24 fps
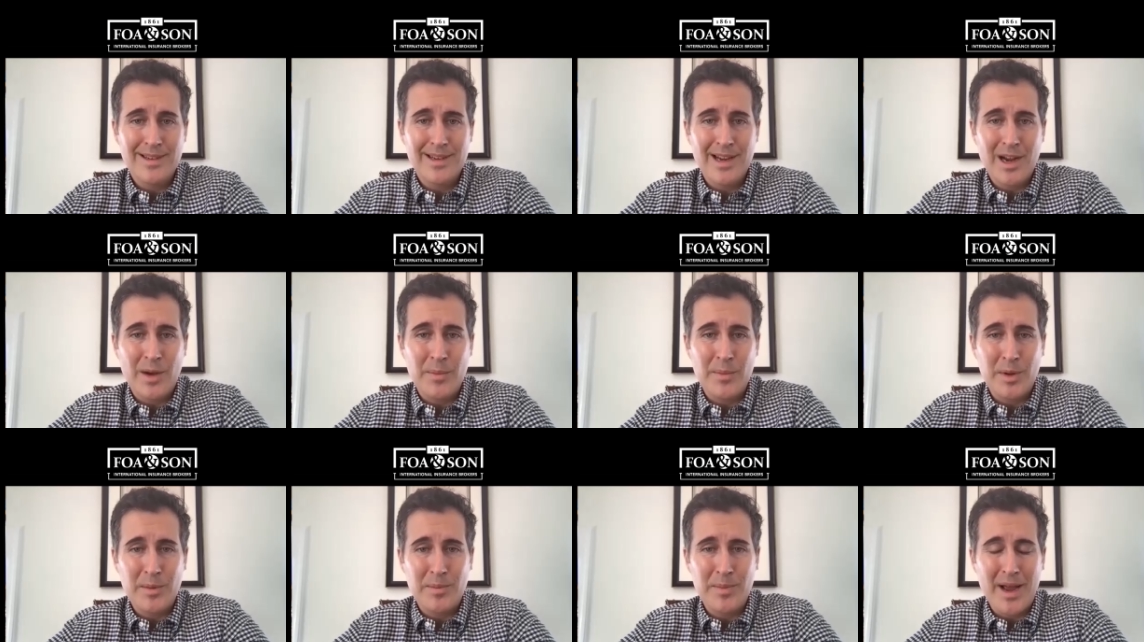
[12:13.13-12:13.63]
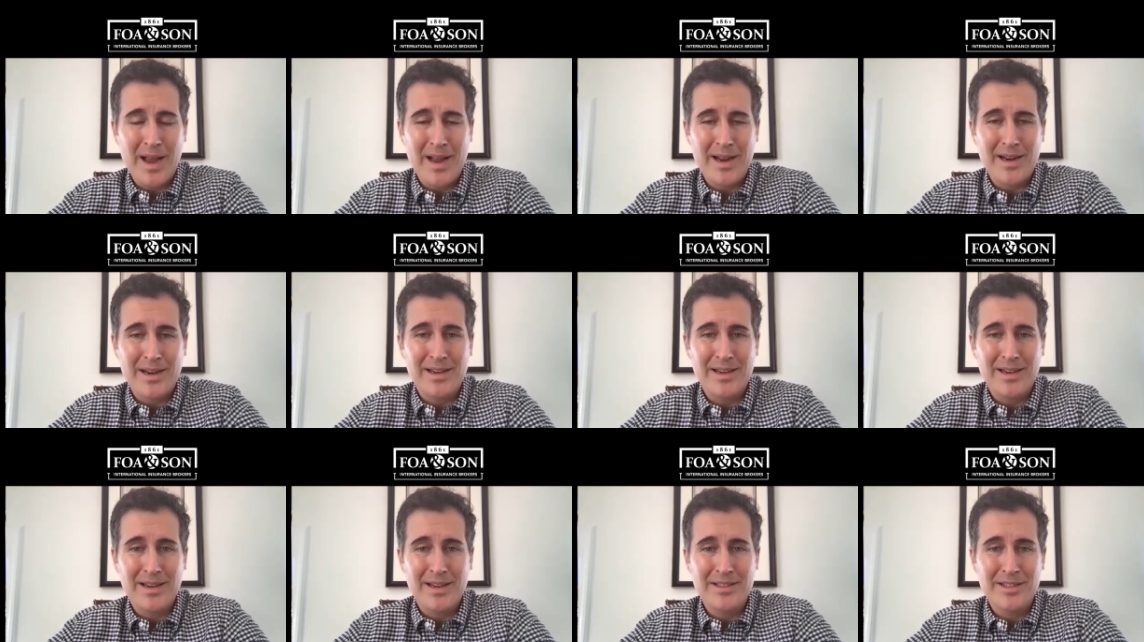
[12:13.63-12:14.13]
coming
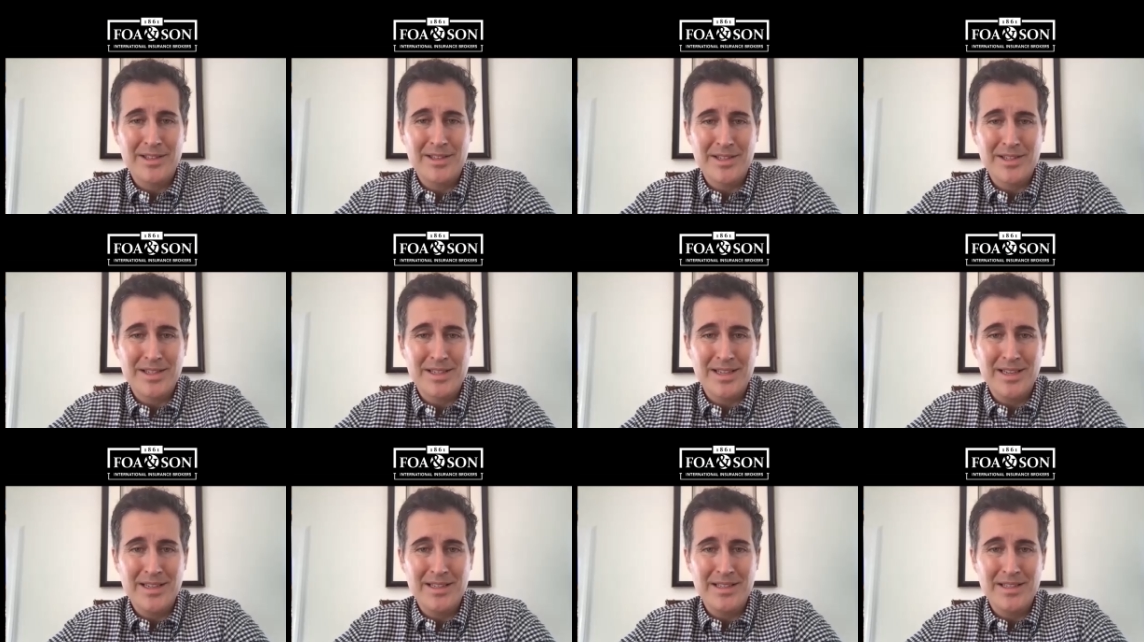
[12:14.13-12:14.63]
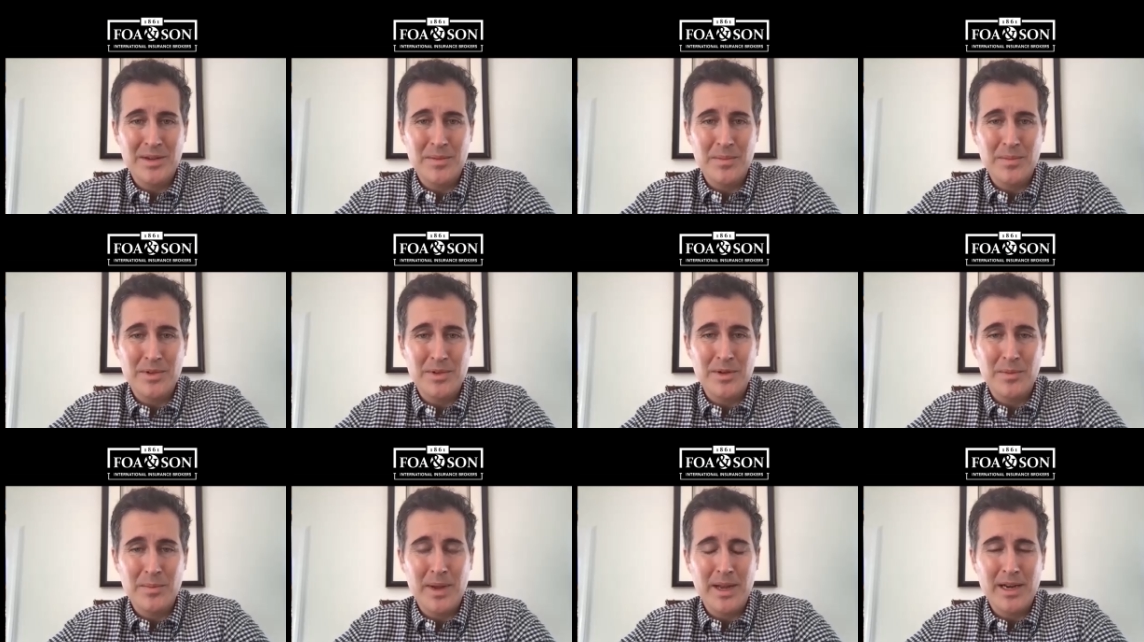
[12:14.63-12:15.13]
back into the scene
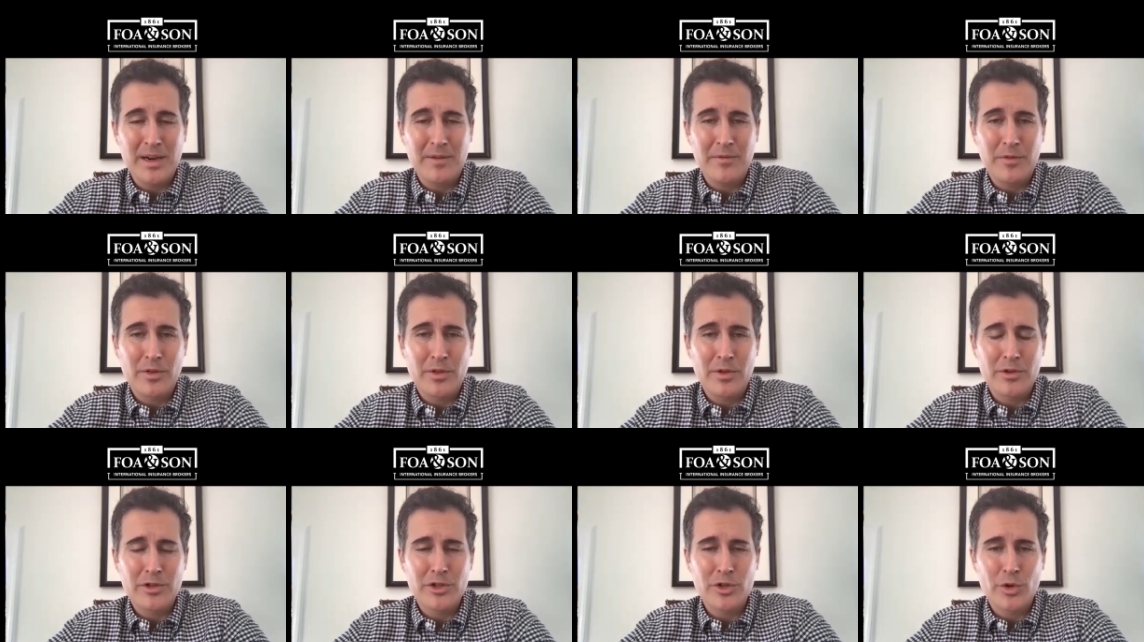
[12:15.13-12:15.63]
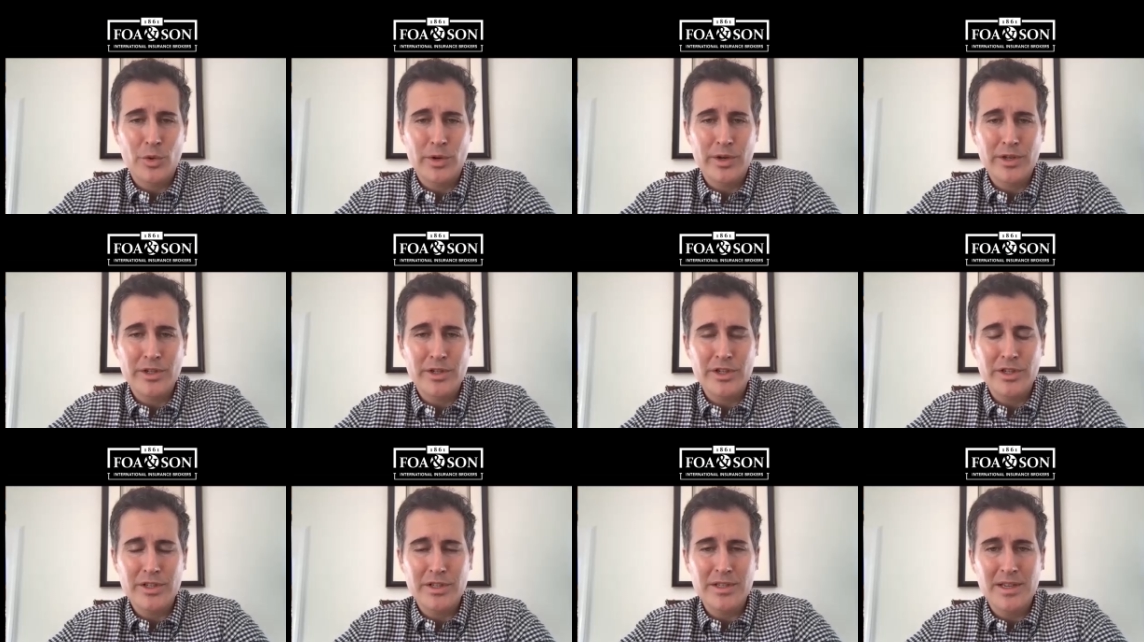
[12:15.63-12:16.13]
to make up for those
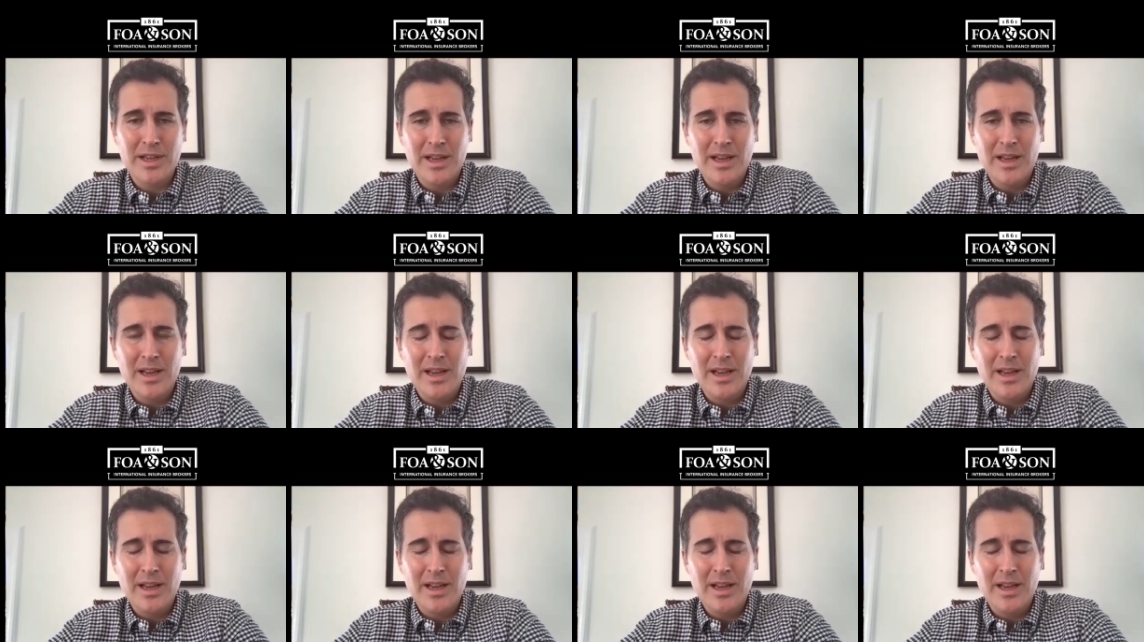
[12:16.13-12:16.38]
shortages.